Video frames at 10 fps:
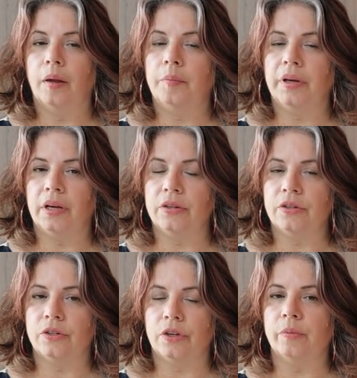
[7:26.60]
Because
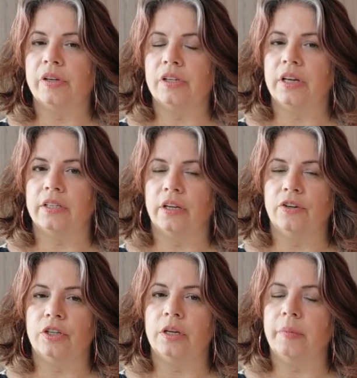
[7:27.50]
there's so much less
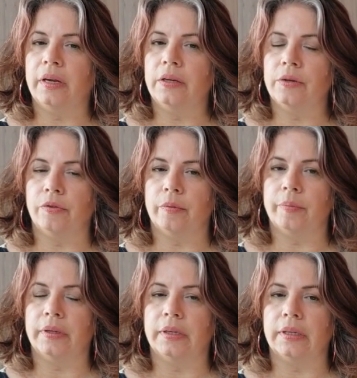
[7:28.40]
energy demanded from a
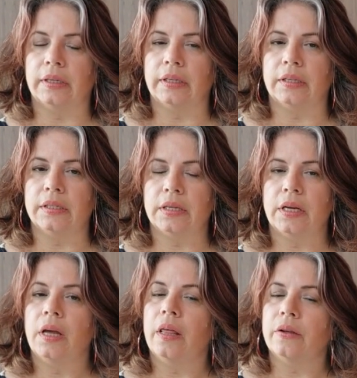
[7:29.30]
building like this,
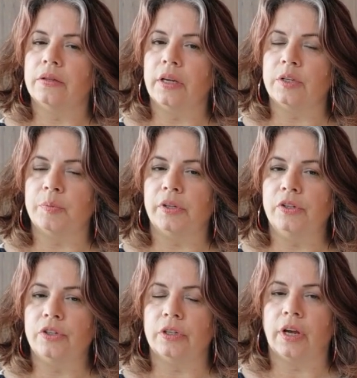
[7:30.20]
there's less
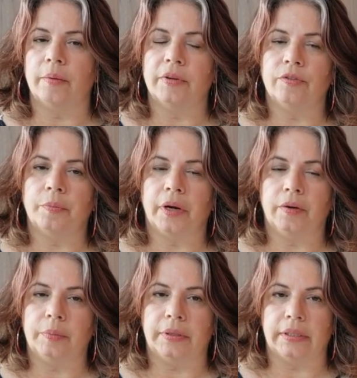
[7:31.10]
pollution coming from
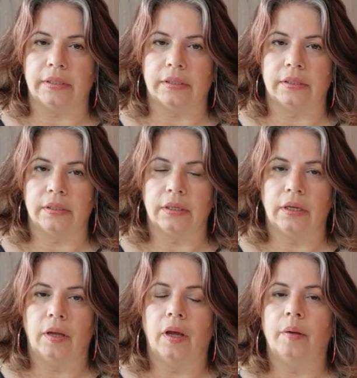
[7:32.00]
power plants.
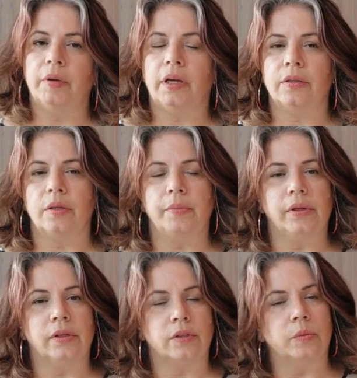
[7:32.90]
And because the
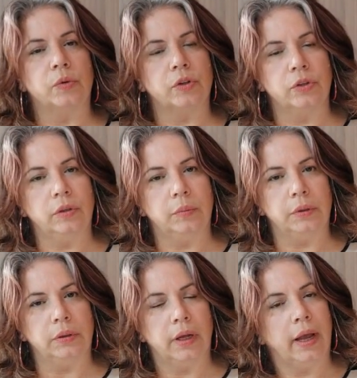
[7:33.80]
buildings are more
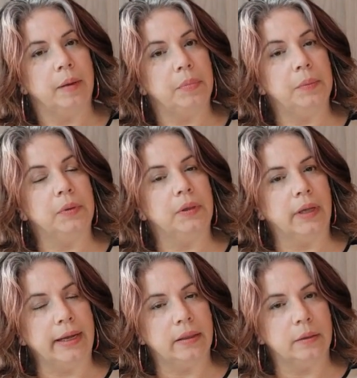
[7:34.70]
durable and people
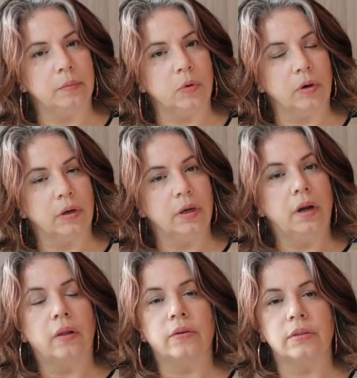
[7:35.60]
like them more,
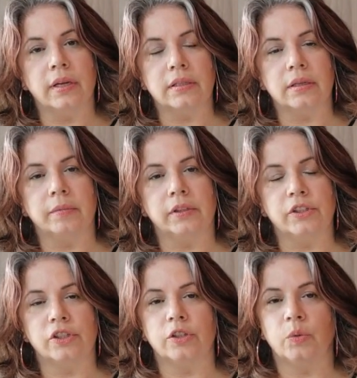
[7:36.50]
there's less
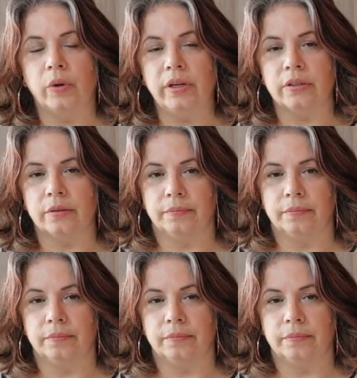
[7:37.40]
demolition and waste.